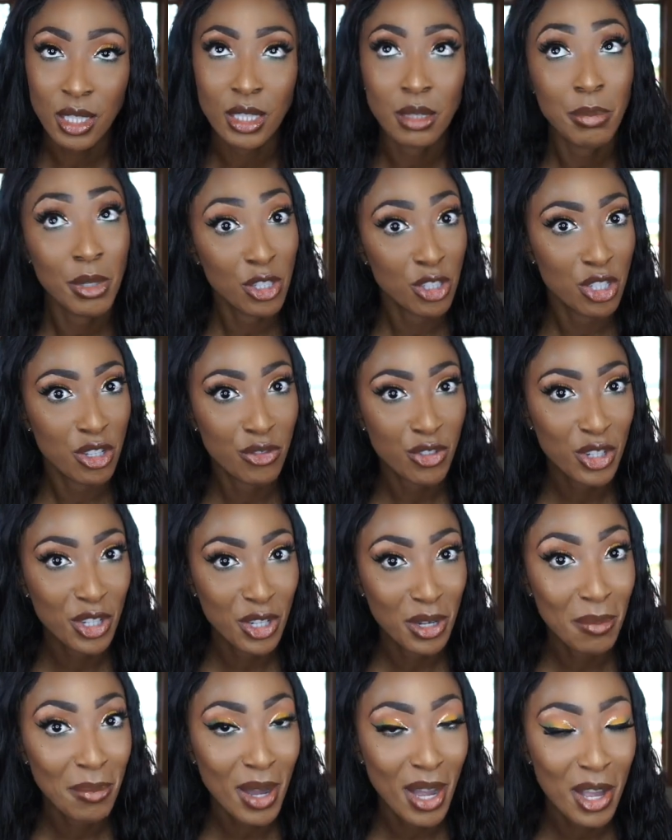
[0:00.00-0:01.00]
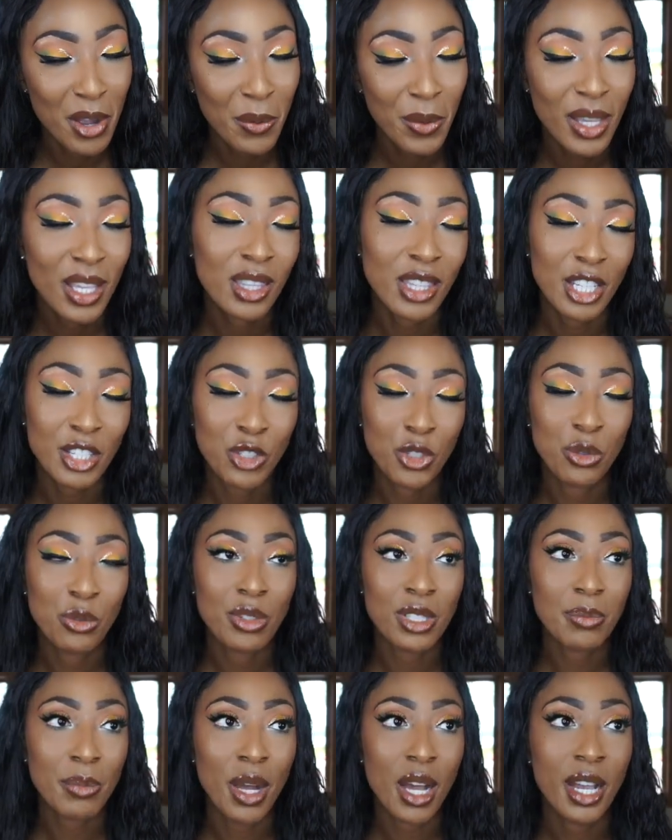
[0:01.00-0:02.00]
especially if you're gonna buy a wig, they do
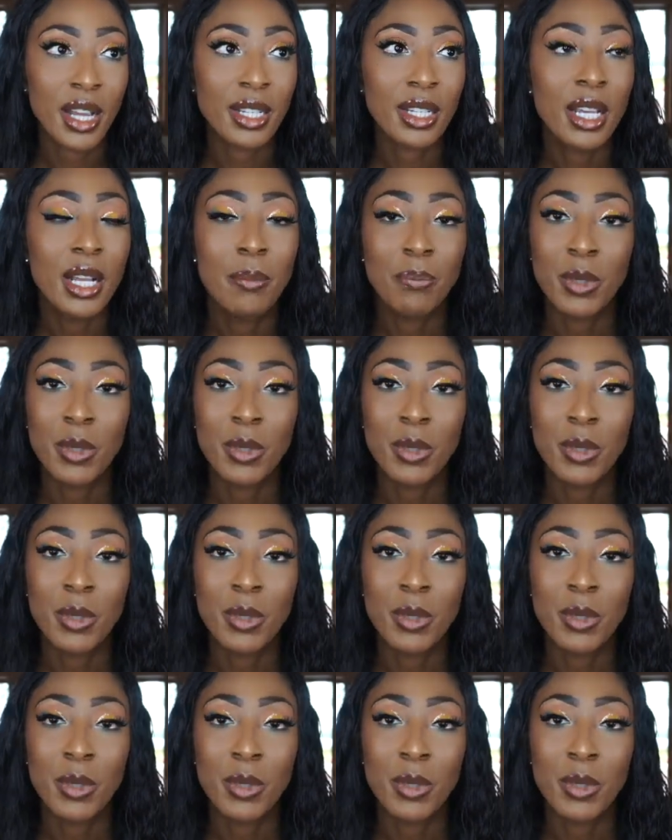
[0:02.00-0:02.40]
respond.